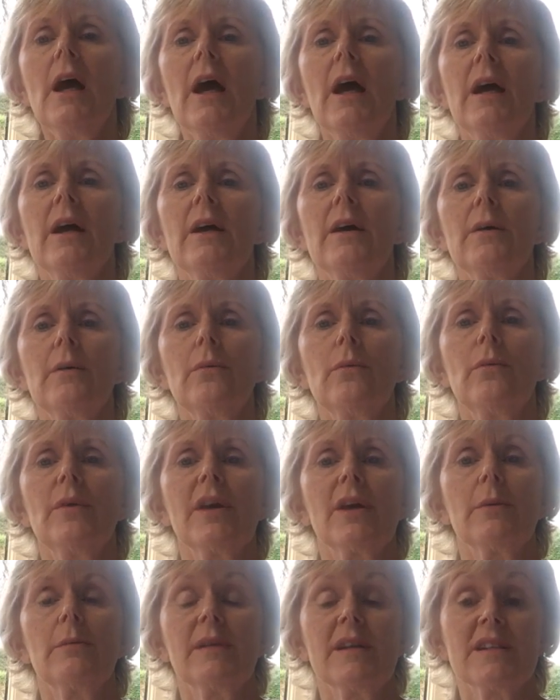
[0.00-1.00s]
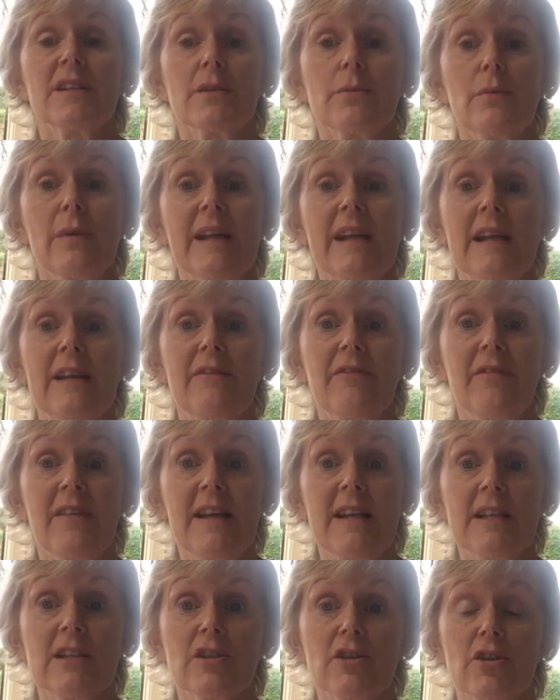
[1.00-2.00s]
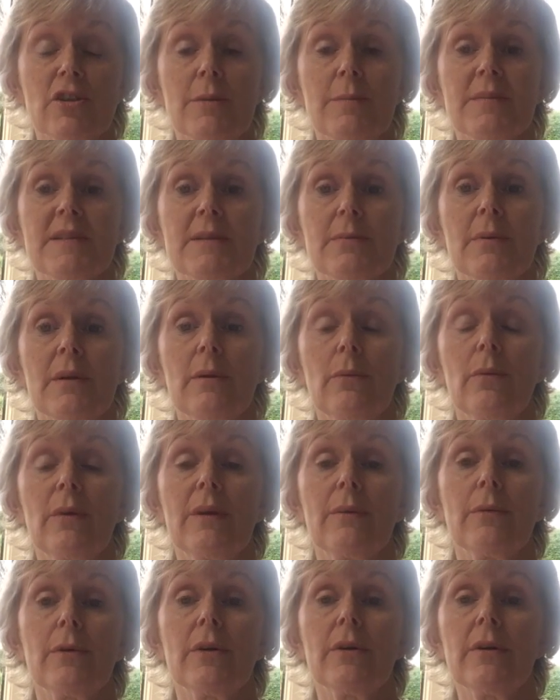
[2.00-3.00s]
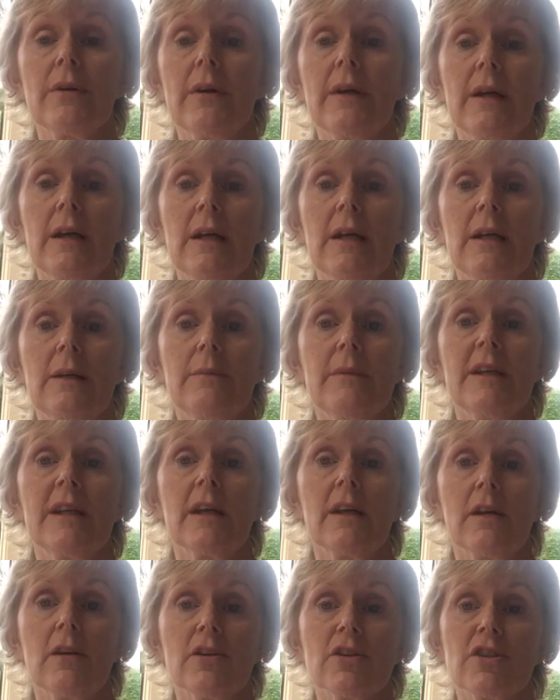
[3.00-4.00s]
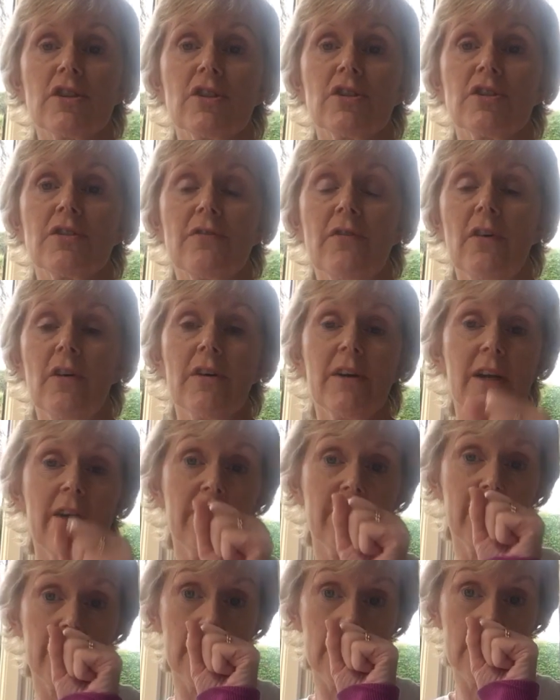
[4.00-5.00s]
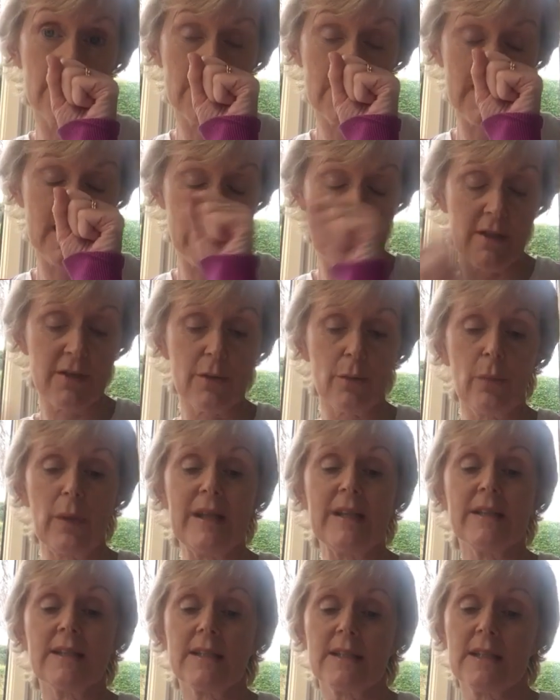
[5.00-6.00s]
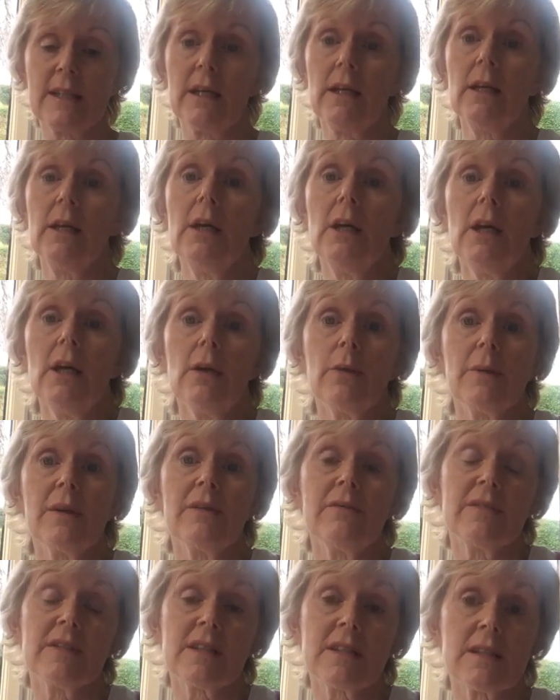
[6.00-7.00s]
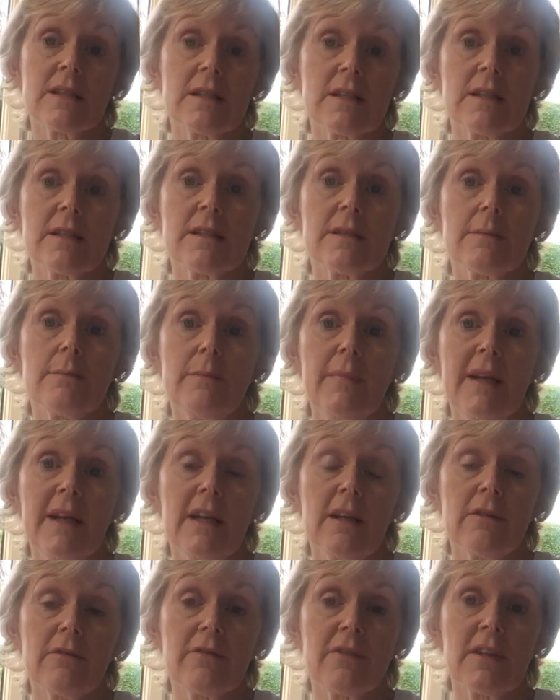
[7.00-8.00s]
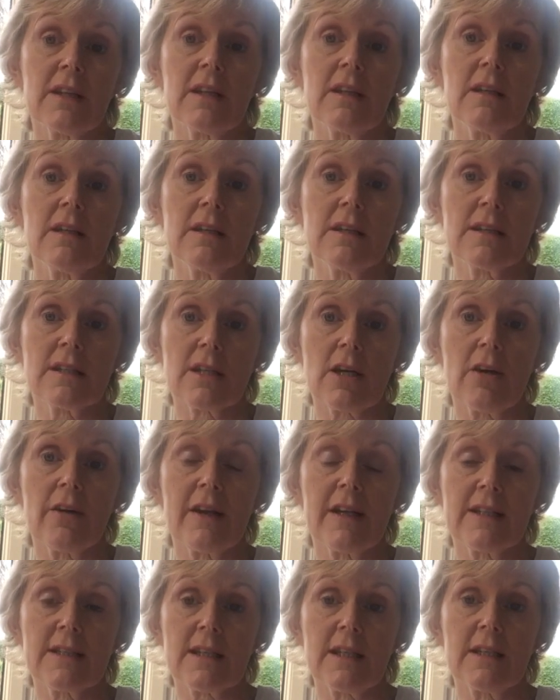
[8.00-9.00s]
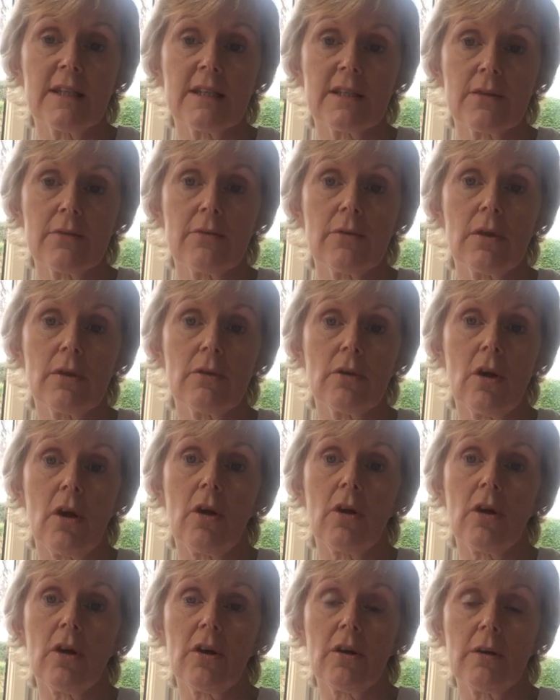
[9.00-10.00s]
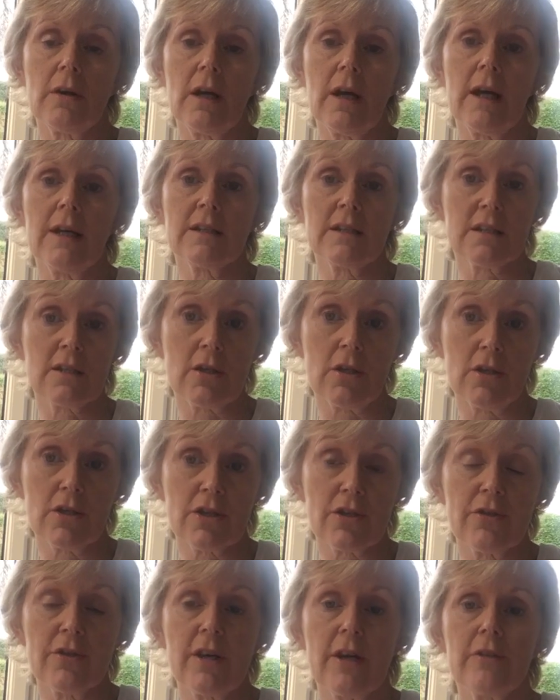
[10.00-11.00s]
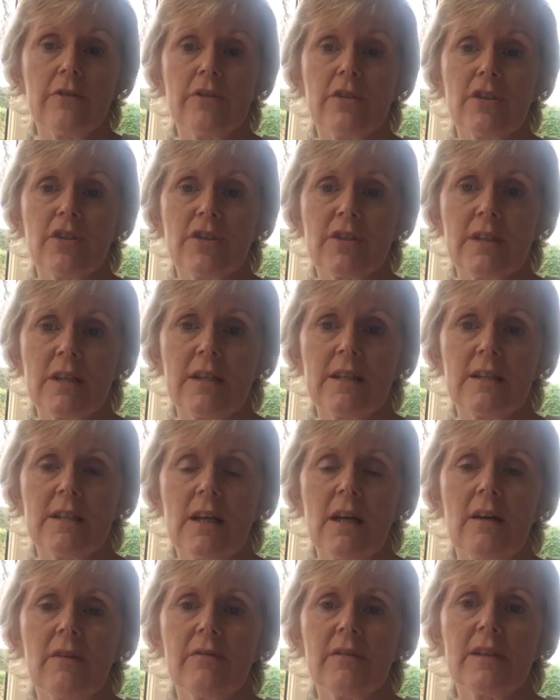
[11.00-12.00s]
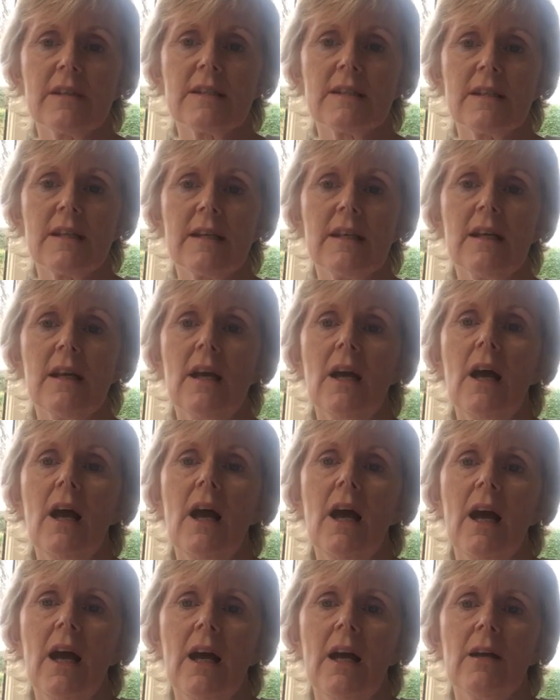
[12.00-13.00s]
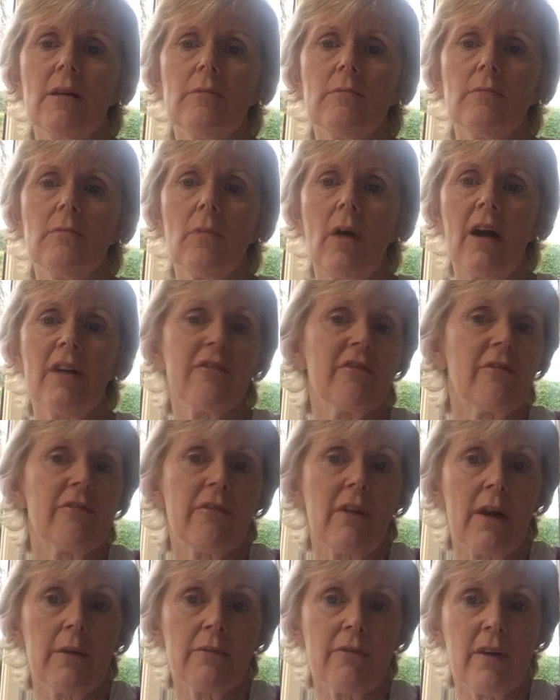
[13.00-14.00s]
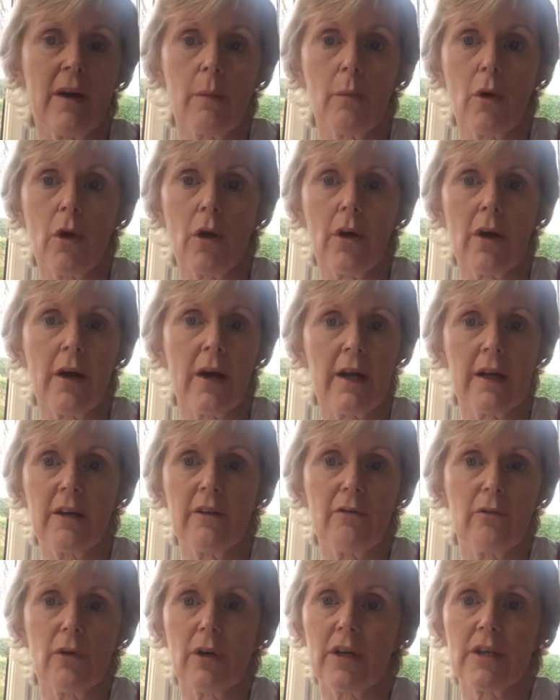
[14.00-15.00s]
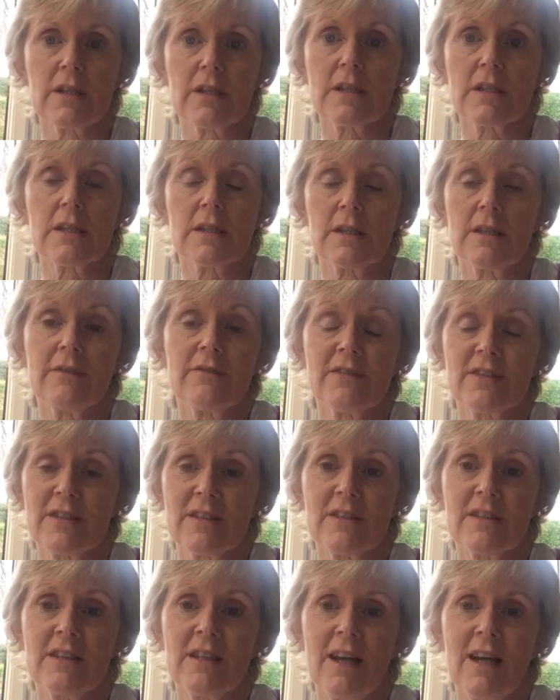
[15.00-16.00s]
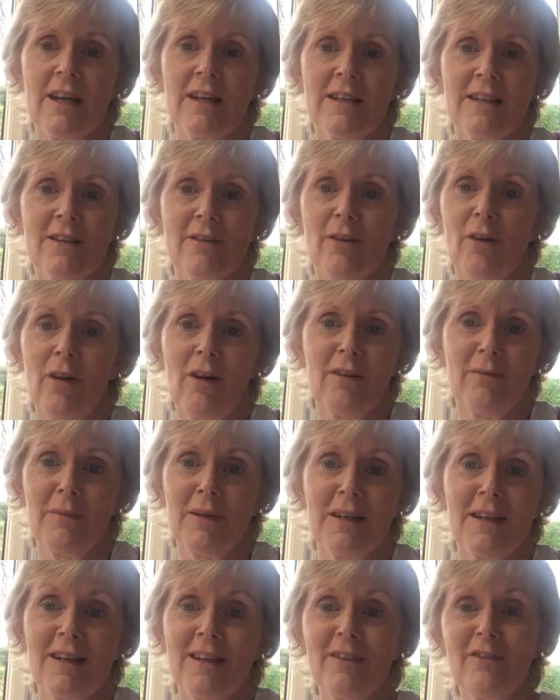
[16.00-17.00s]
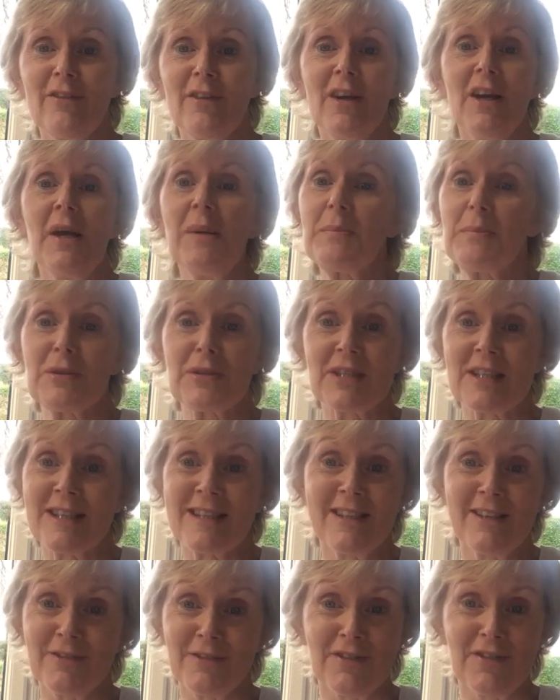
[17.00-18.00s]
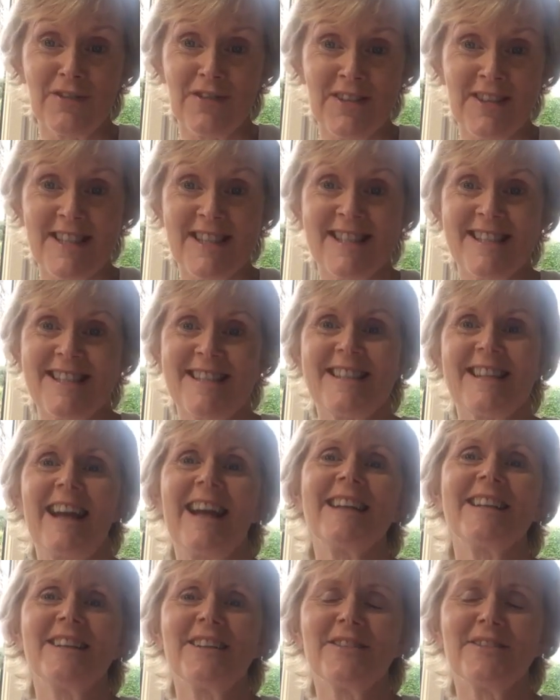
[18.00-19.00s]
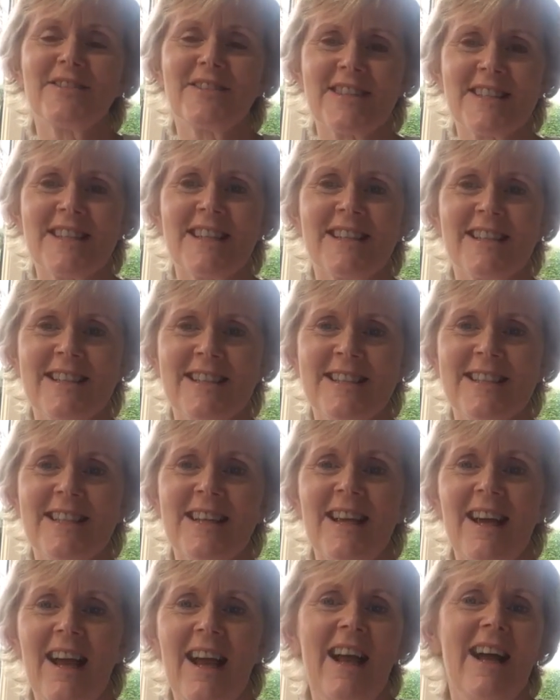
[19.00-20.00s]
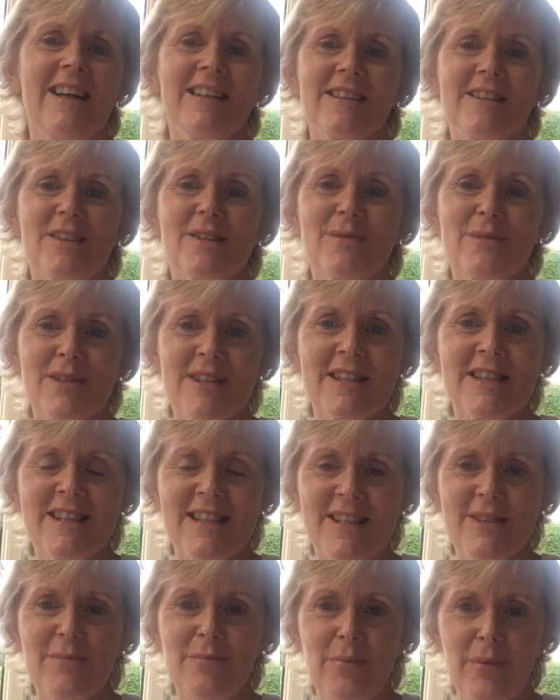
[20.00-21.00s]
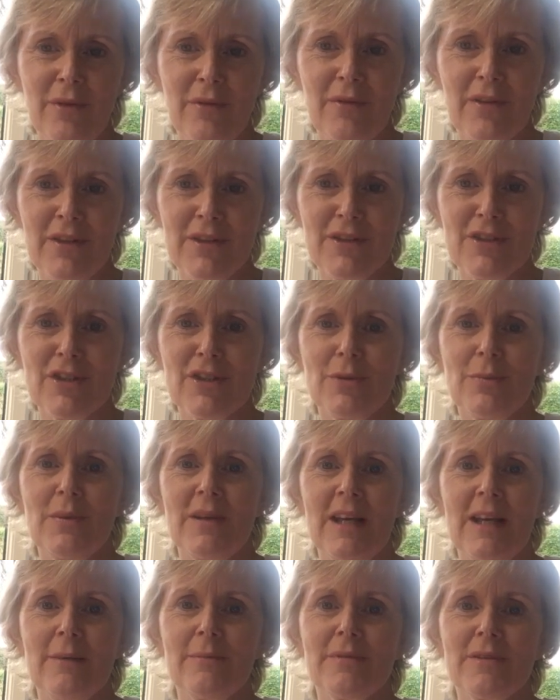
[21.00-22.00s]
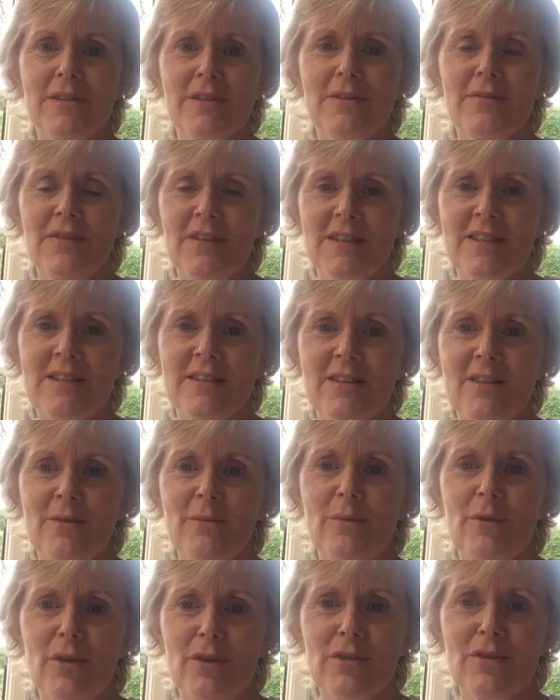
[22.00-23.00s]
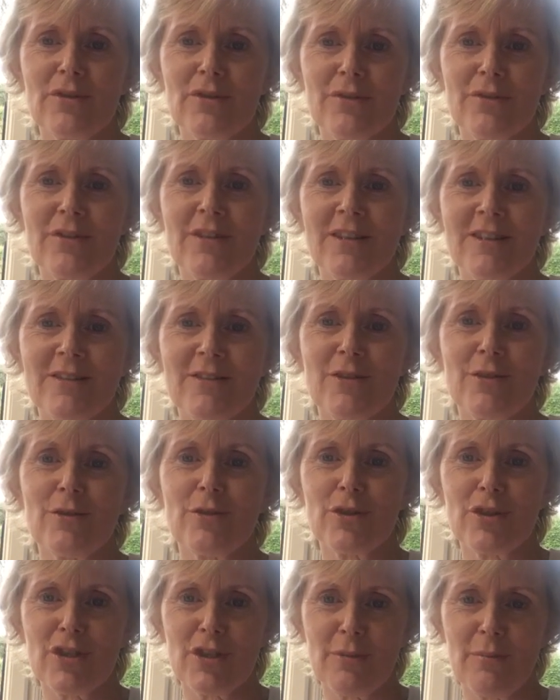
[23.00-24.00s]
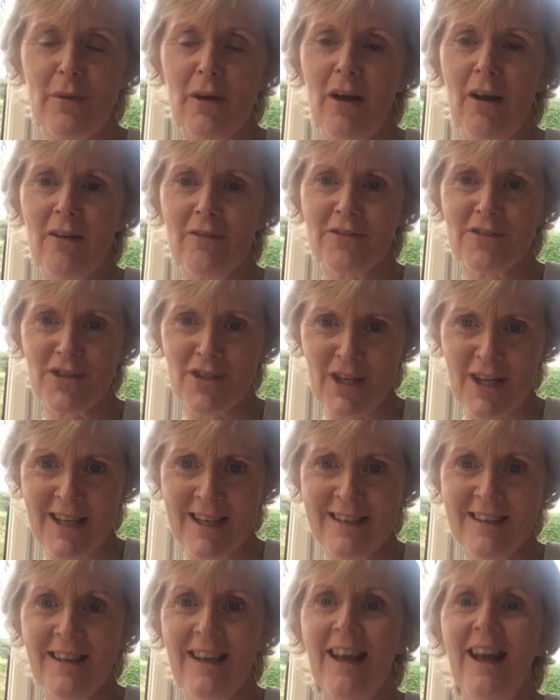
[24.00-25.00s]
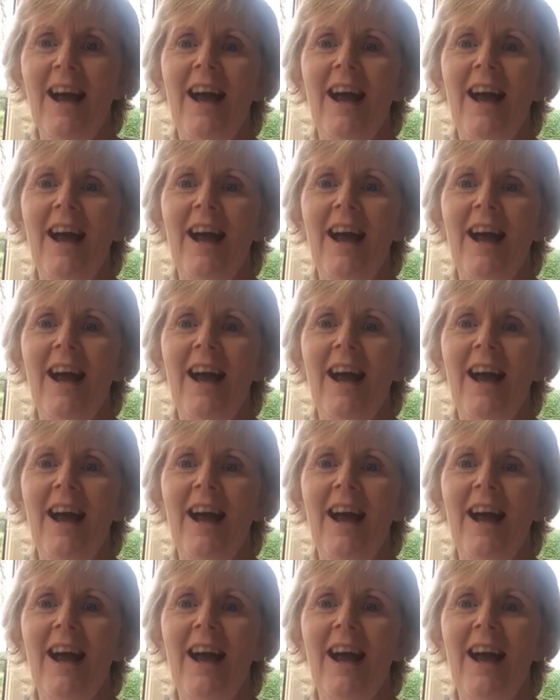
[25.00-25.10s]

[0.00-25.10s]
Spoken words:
We completed weekly field trips while we were in Gloucestershire de Fáinne, usually on a Wednesday. We visited many of the historic sites around Cork and culture and heritage sites, obviously. I'm from Cork and have lived here all my life, but had never visited any of the sites. And it was indeed a privilege to be able to visit them under the tutorship of Shane,